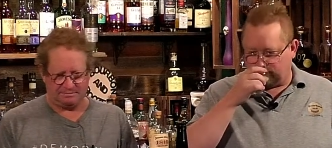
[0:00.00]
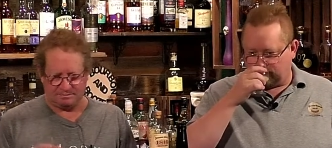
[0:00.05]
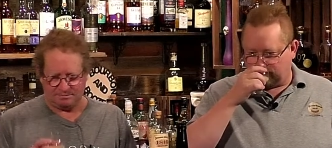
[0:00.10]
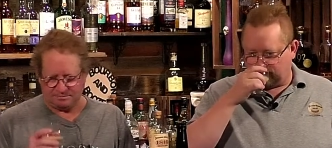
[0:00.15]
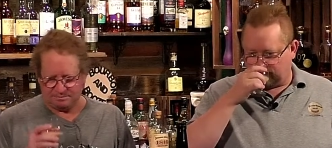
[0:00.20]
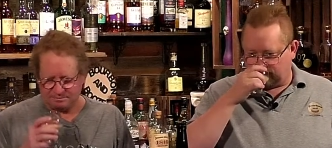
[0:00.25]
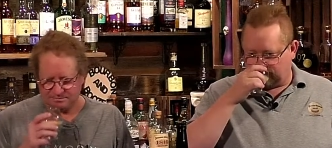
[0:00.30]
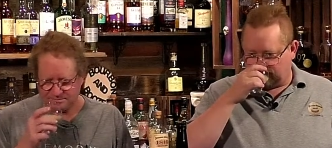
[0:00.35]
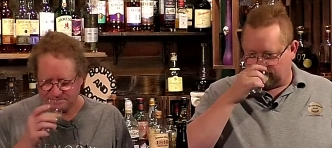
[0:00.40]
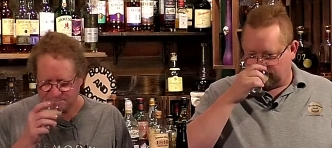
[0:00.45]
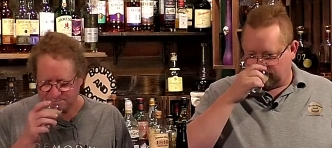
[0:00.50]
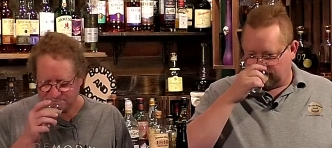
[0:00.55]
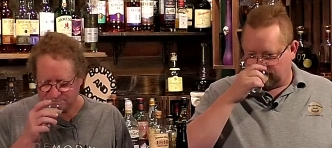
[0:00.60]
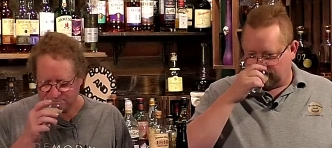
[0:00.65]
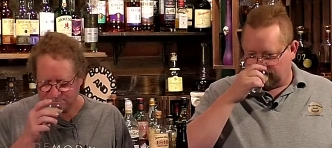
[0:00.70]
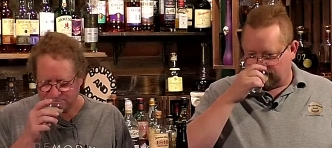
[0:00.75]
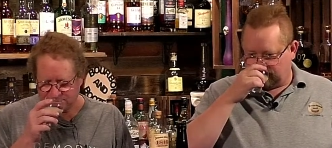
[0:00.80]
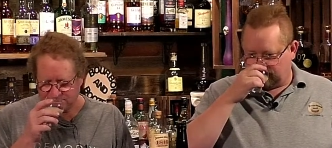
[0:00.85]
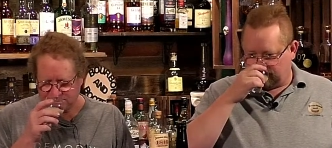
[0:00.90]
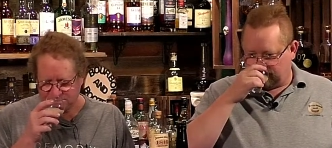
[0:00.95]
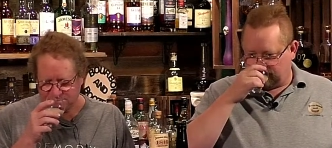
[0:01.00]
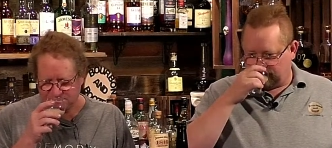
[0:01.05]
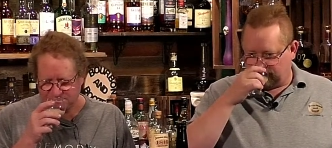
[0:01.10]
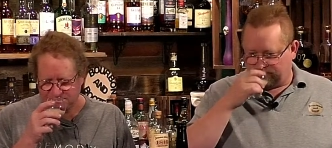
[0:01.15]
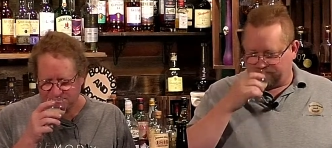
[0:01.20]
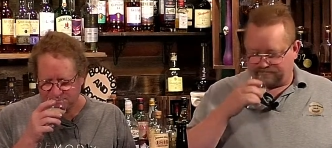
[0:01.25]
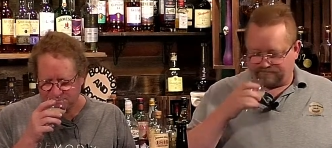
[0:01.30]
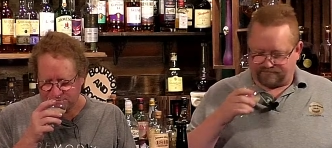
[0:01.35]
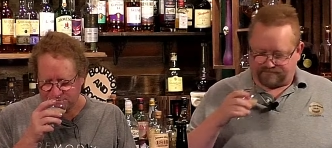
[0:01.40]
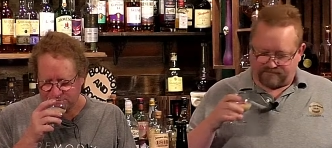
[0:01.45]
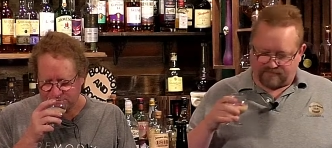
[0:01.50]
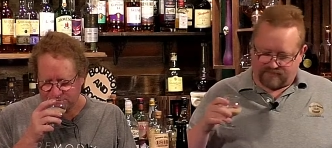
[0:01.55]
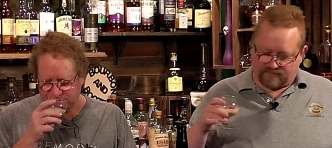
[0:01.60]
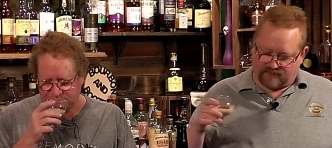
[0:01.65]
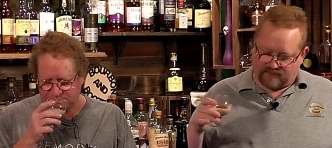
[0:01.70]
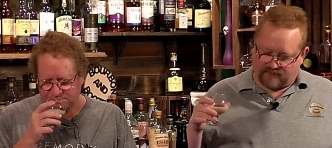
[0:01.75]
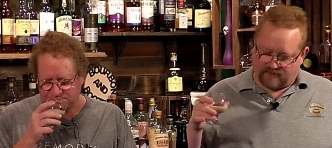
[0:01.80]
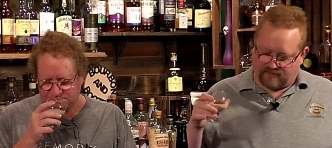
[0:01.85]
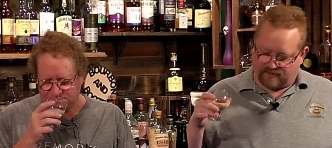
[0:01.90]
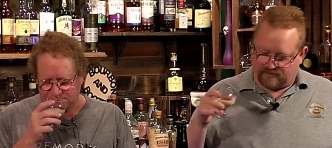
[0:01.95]

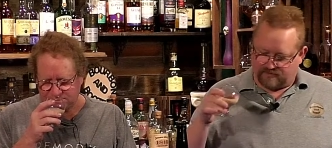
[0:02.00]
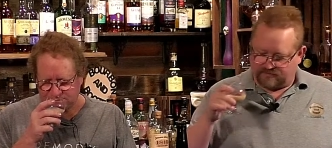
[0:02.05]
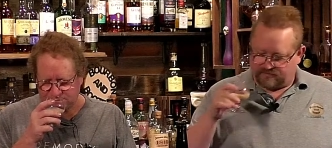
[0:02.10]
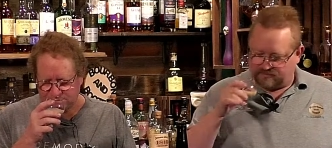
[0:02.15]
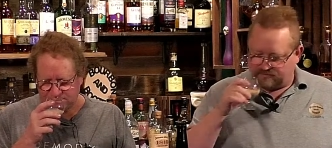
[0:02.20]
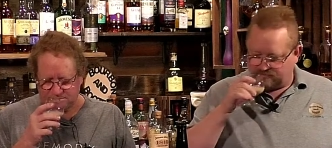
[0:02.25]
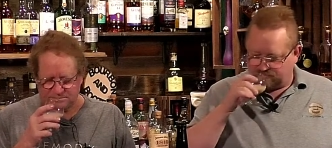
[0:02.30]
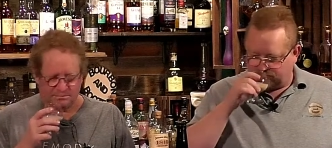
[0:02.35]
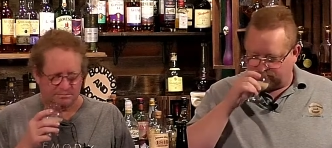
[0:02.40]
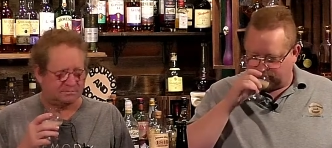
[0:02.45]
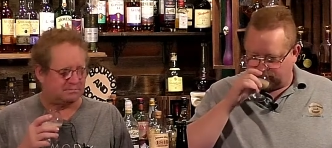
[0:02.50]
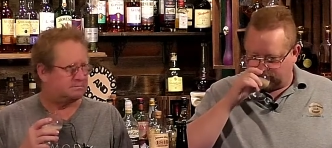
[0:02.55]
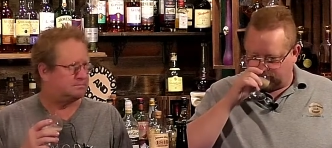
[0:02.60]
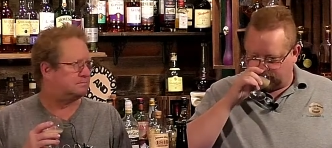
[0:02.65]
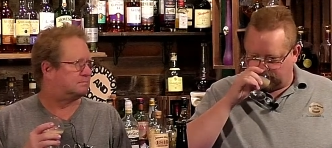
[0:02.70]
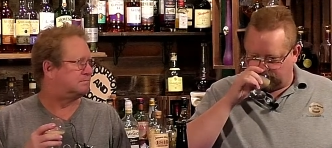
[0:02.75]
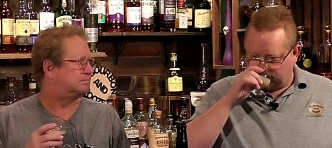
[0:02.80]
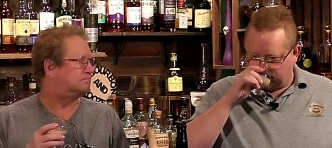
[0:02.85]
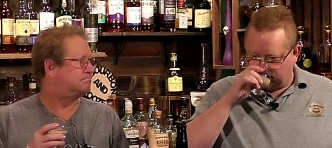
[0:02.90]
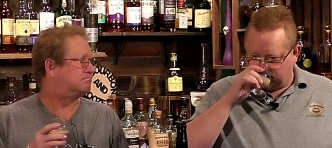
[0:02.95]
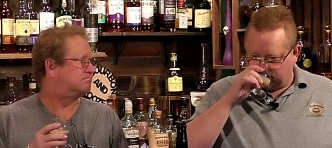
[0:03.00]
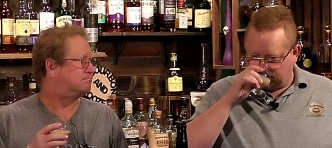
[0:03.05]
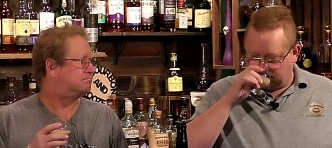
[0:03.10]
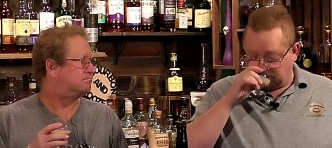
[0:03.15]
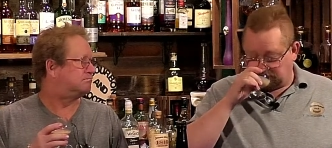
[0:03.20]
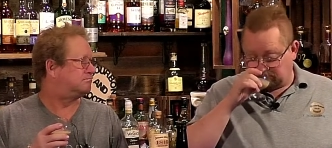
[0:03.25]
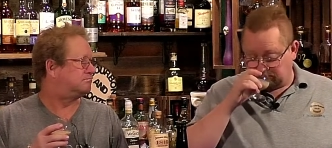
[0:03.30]
No one is speaking in this clip.